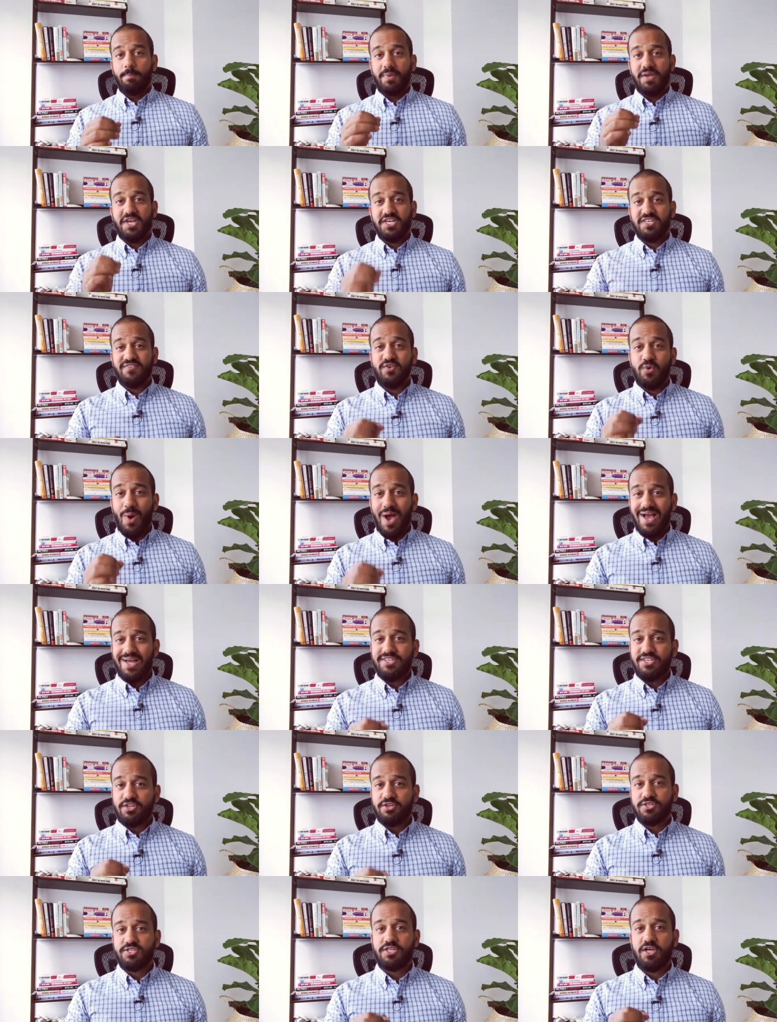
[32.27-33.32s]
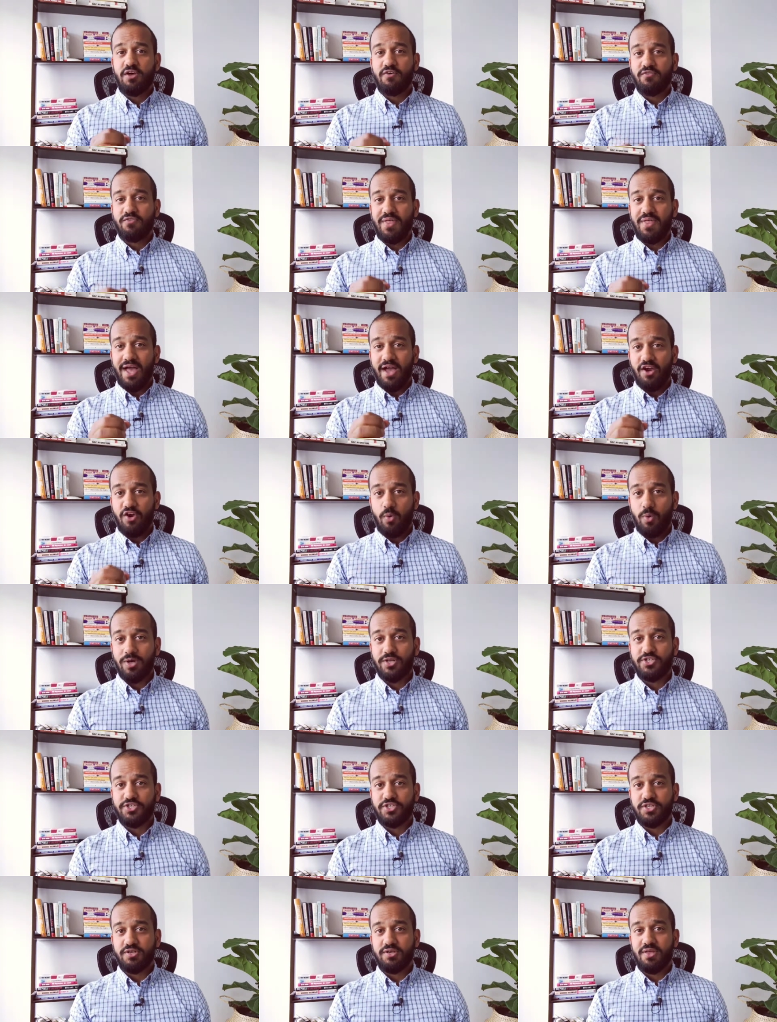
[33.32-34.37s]
Because if you ask yourself that
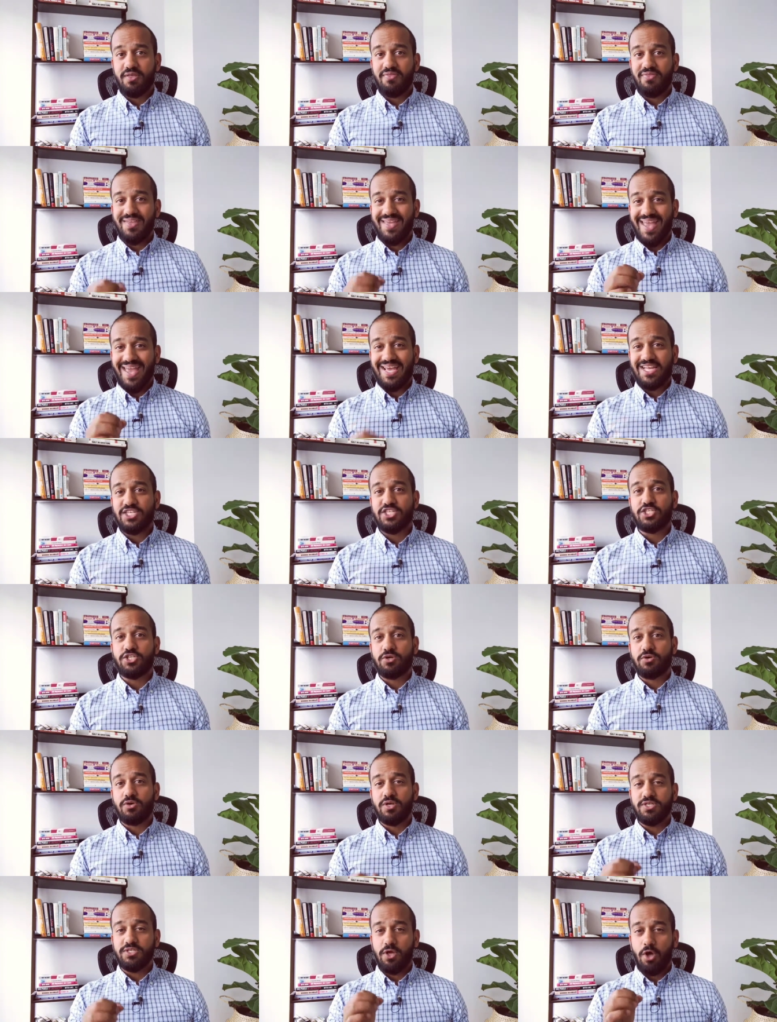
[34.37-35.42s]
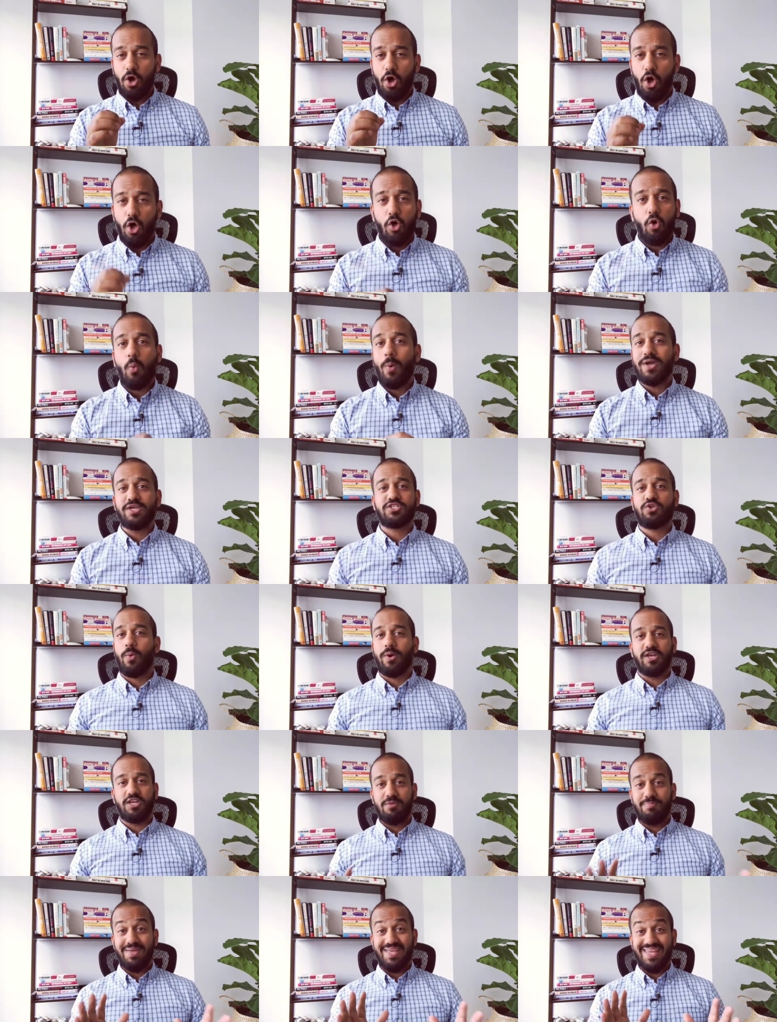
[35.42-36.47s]
question, the answer is always
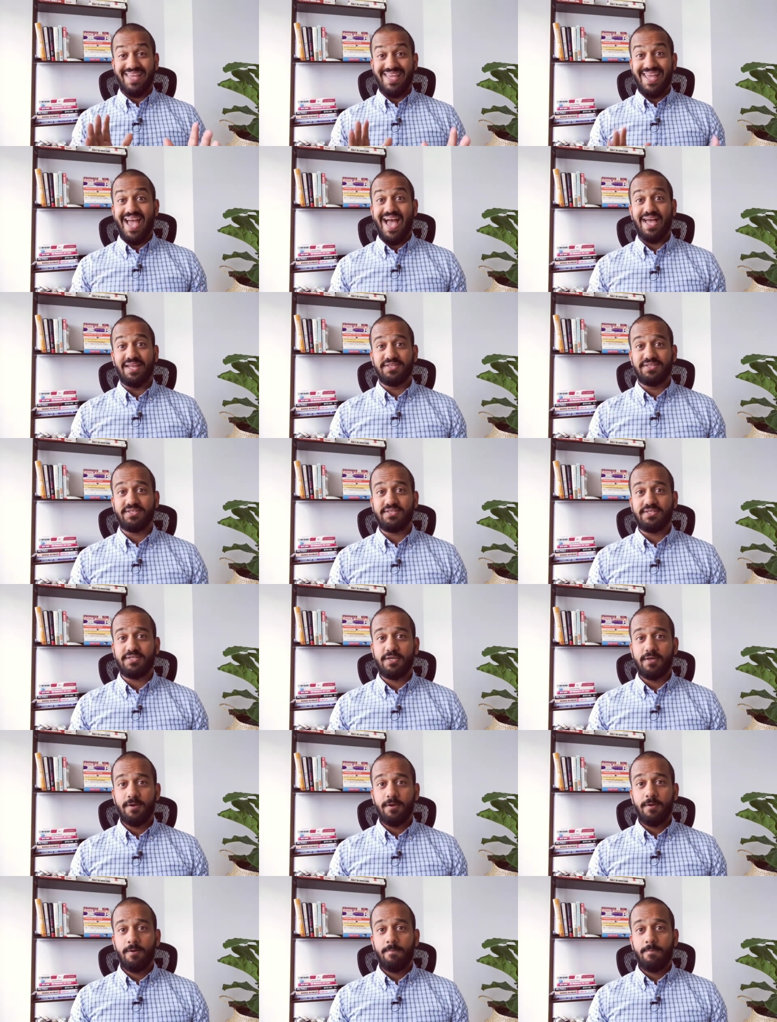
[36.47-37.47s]
going to be yes.